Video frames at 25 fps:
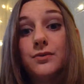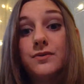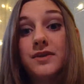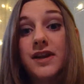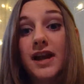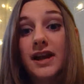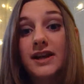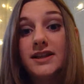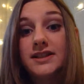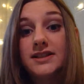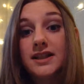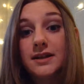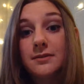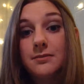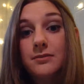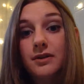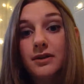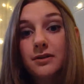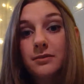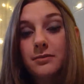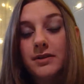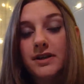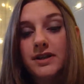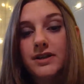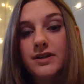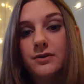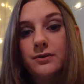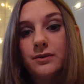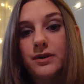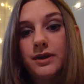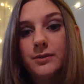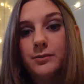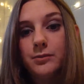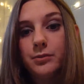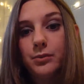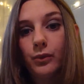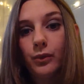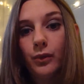next I'm going to be
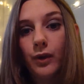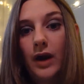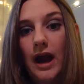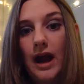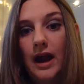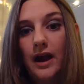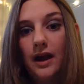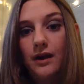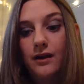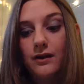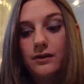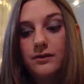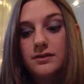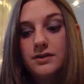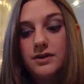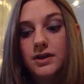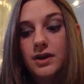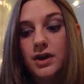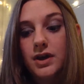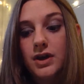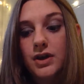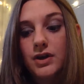doing brows.